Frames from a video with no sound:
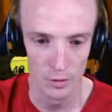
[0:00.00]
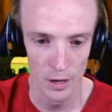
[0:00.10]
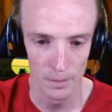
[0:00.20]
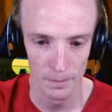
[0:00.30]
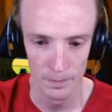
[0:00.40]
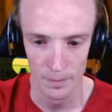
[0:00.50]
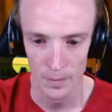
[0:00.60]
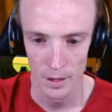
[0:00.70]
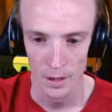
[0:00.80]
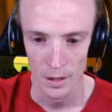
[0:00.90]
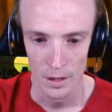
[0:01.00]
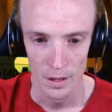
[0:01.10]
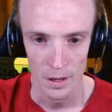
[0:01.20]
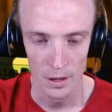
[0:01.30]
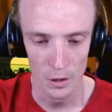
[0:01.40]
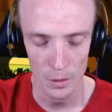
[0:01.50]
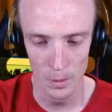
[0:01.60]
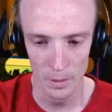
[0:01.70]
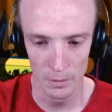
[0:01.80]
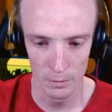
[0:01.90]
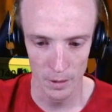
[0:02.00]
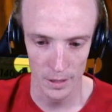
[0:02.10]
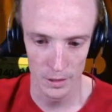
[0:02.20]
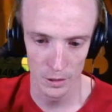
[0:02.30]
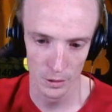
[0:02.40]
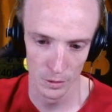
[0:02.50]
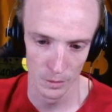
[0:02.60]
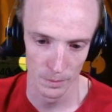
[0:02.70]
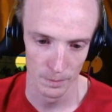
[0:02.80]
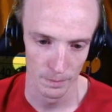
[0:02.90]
run. And who do we want to run to?